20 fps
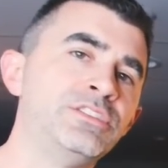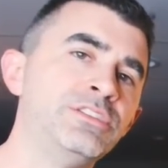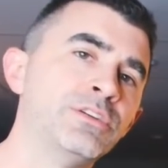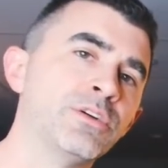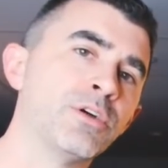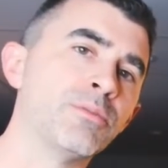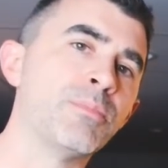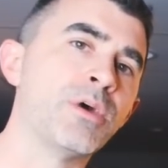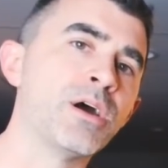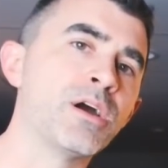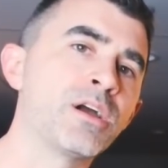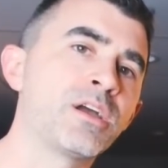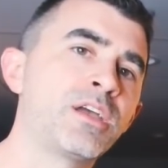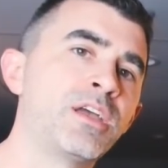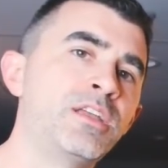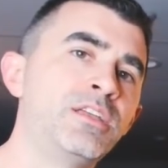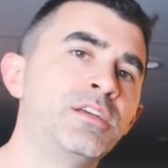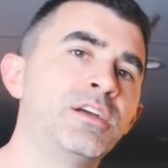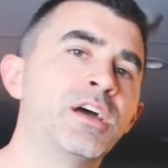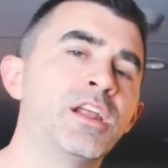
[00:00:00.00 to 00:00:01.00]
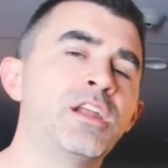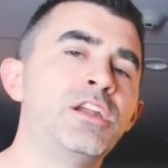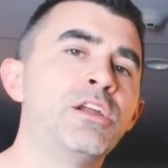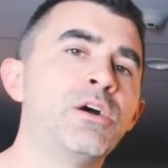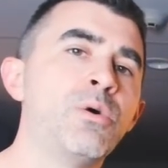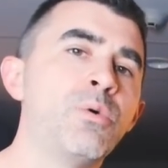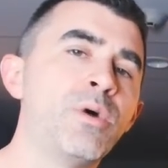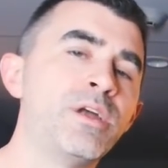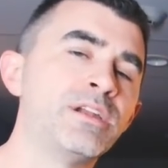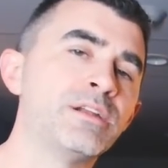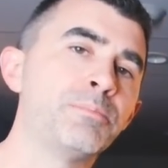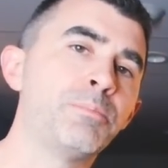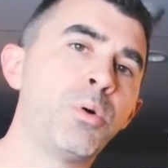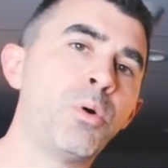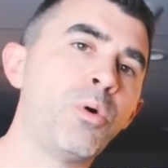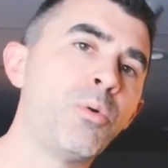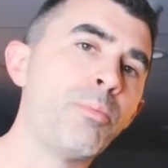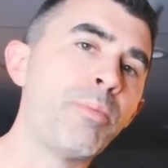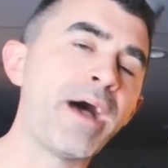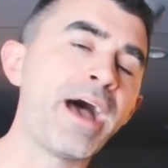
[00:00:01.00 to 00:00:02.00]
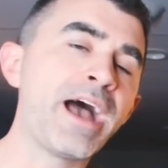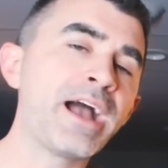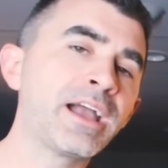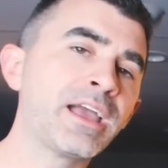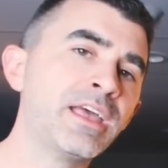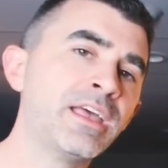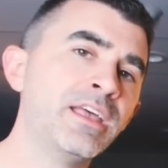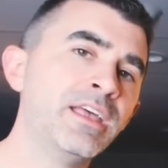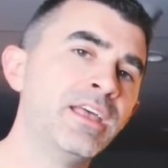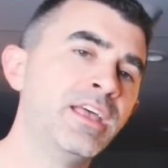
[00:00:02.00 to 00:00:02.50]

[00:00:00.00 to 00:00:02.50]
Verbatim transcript: your market. You gotta know when to pull back.